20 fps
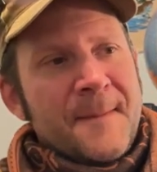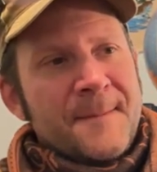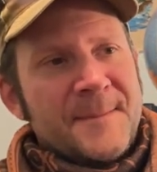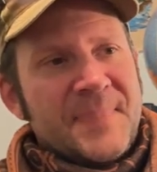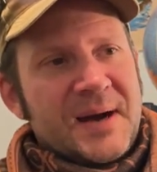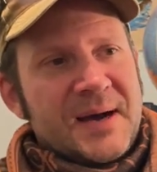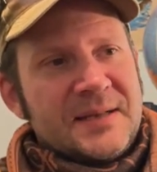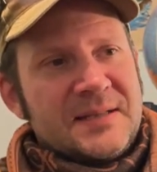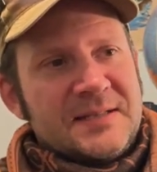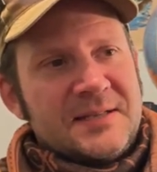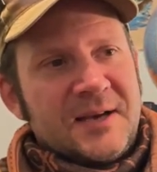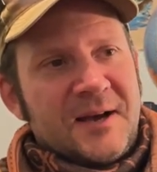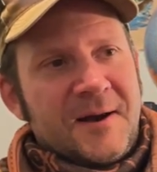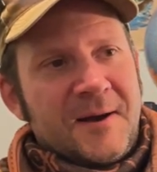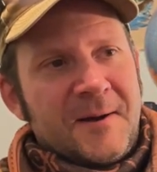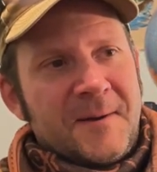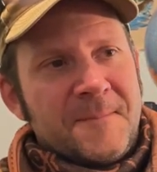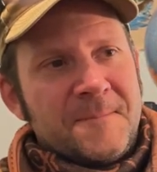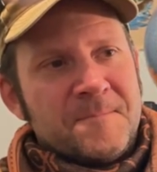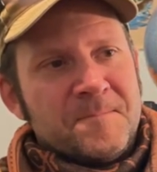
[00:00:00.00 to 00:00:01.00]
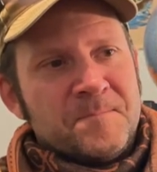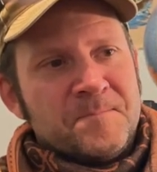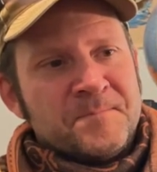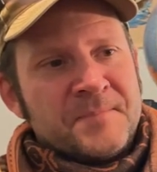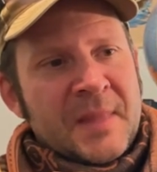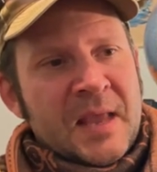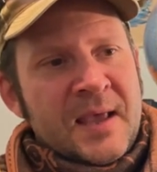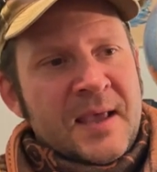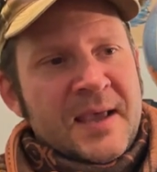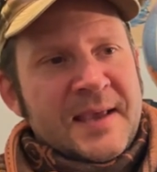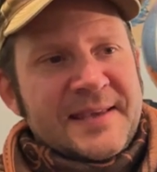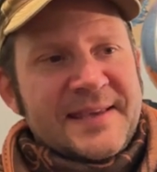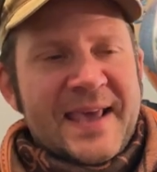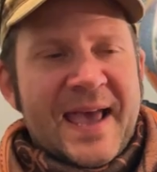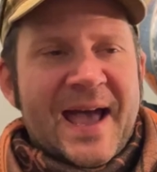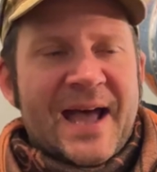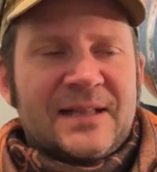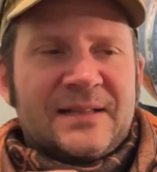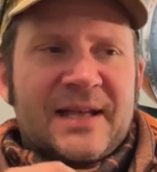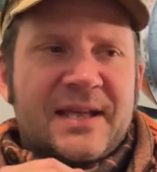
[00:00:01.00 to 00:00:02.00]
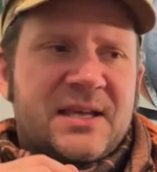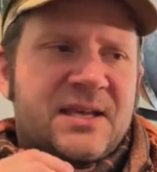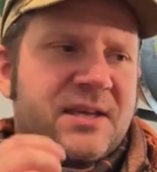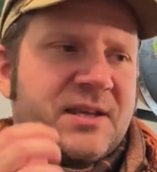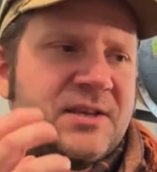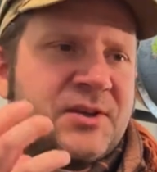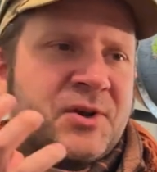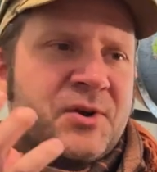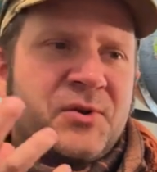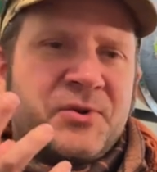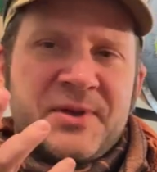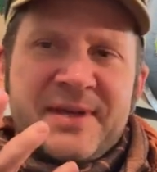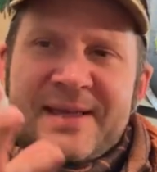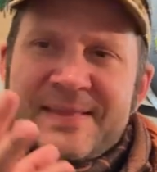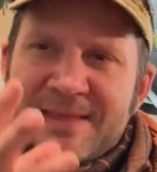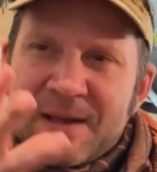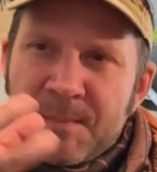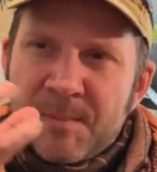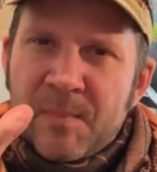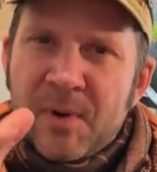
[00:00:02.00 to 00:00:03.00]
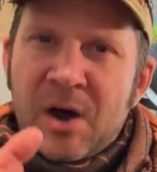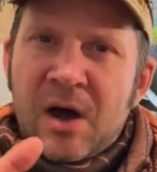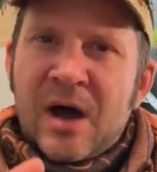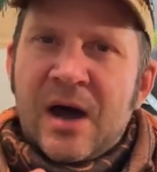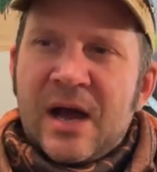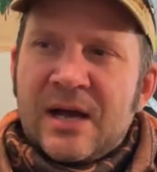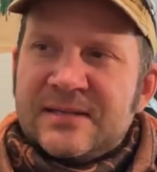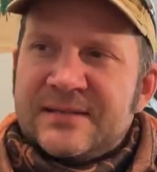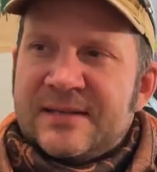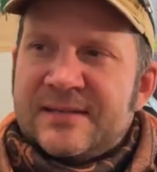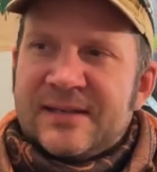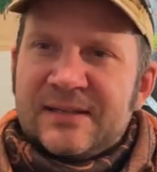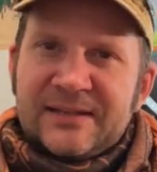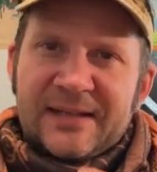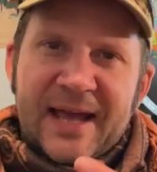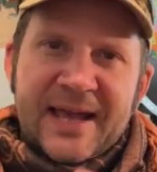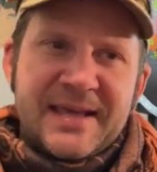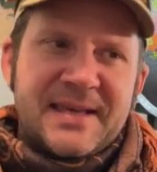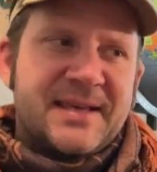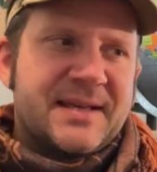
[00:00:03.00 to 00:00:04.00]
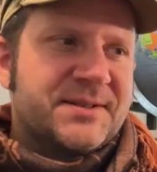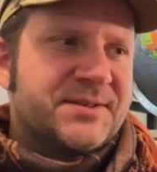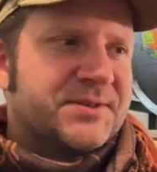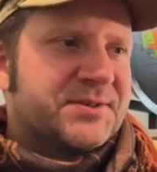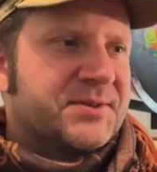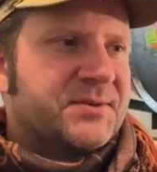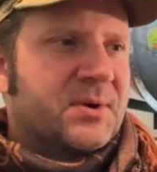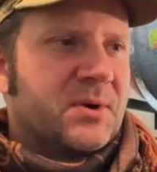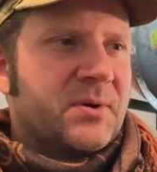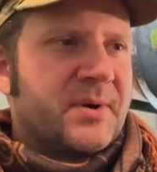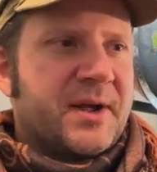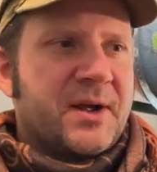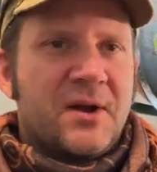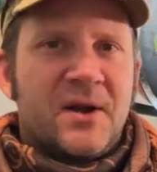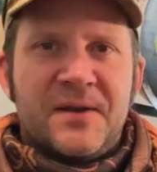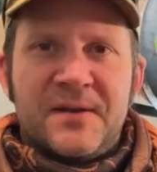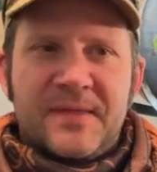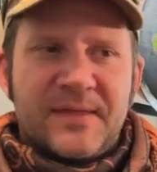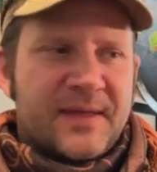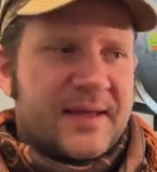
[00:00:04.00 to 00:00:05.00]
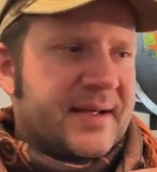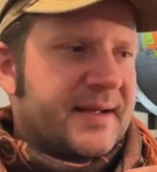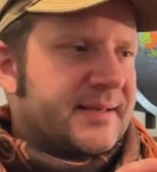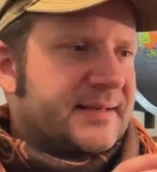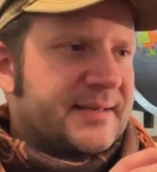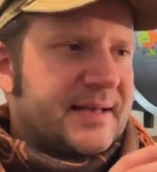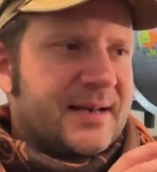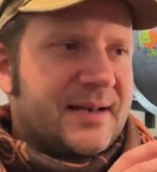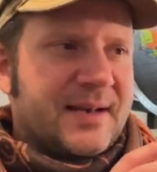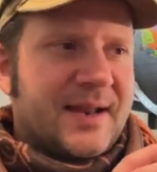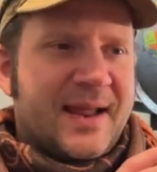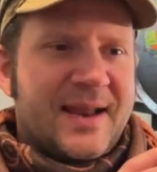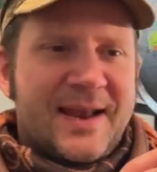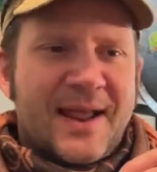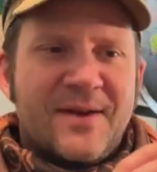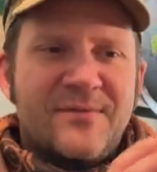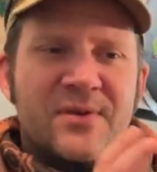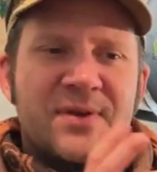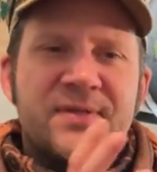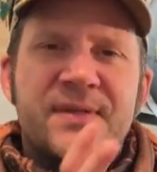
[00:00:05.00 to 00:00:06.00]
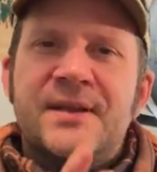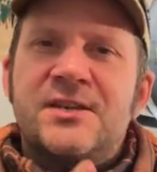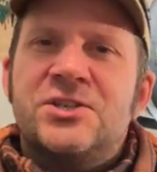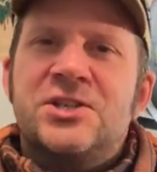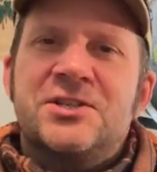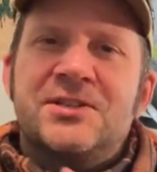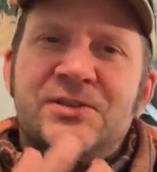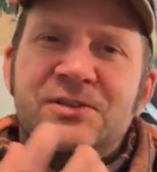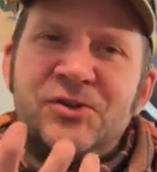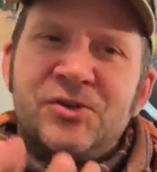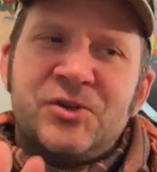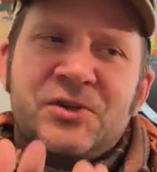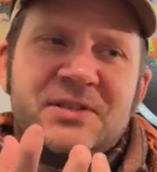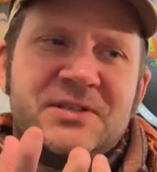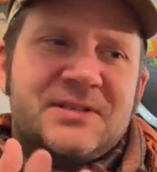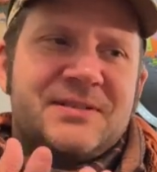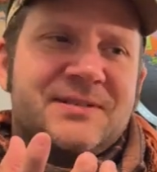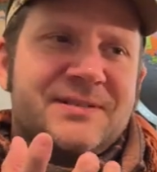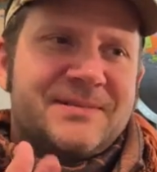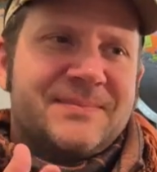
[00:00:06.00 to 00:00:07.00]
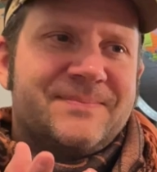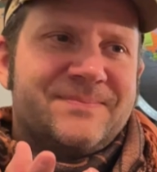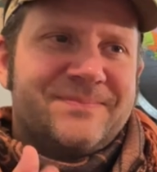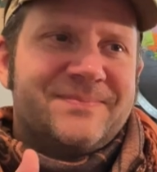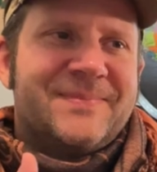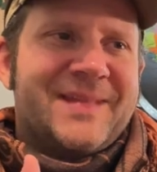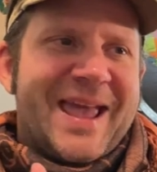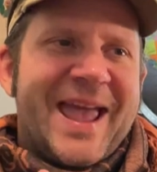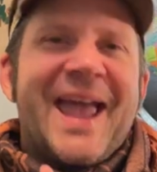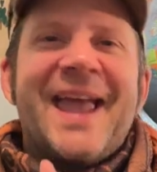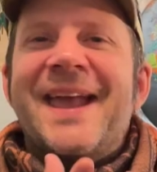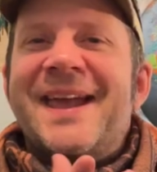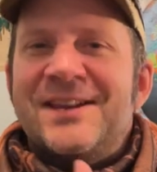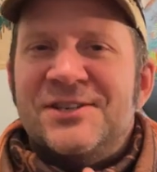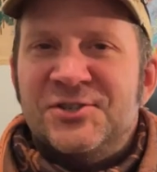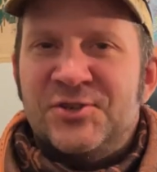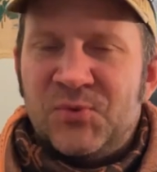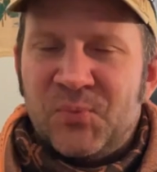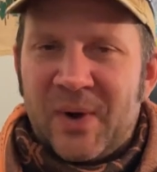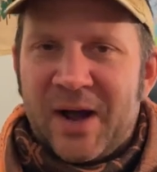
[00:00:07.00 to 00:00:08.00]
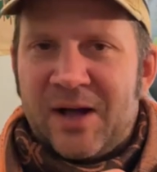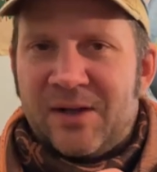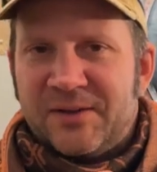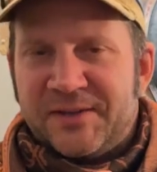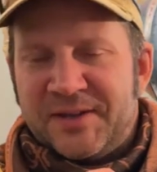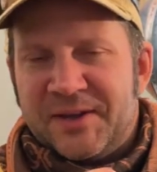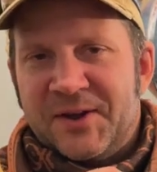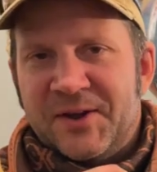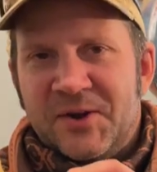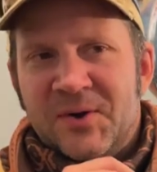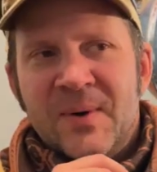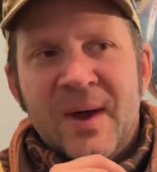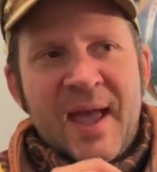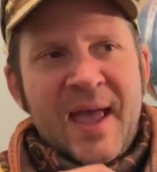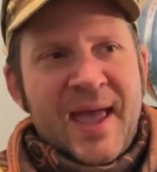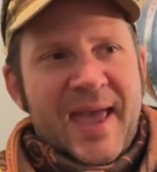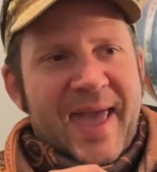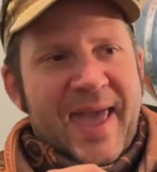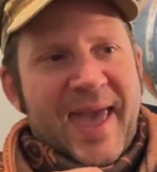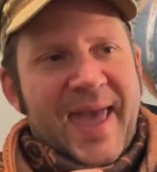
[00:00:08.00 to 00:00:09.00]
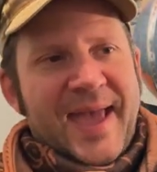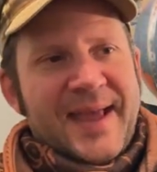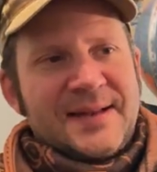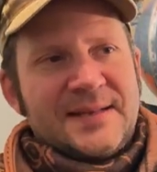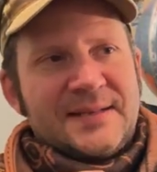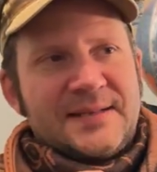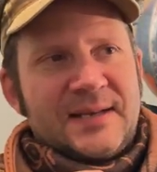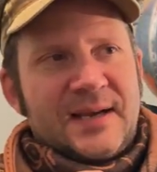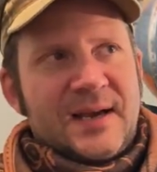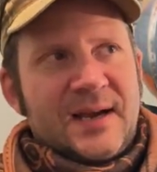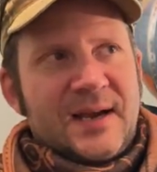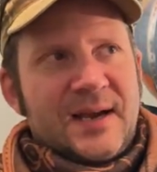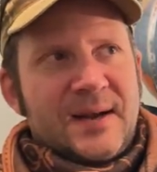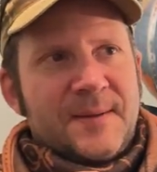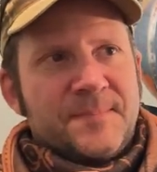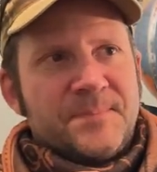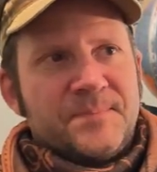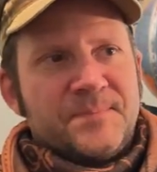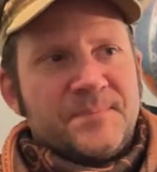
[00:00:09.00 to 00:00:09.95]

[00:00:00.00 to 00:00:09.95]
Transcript: But um, yeah, like you know, you get the moss and the lichens growing on things, and and everything just looks aged well, you know, and um,